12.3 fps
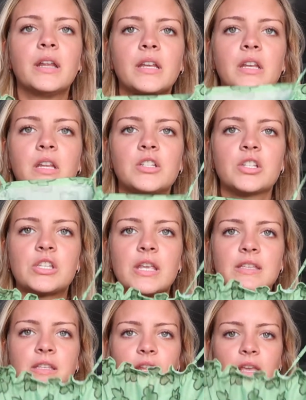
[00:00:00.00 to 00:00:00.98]
and it just
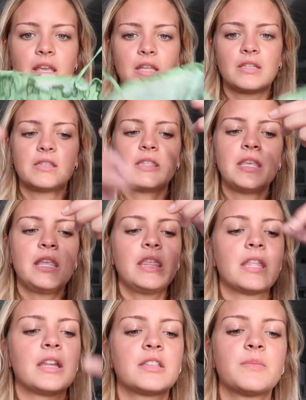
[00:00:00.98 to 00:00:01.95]
isn't it. It's the
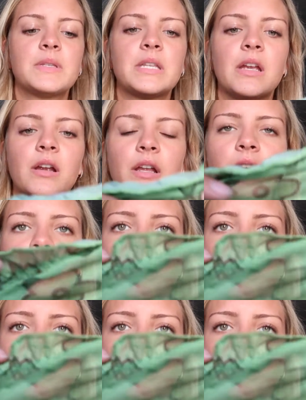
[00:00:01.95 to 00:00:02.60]
thinnest material.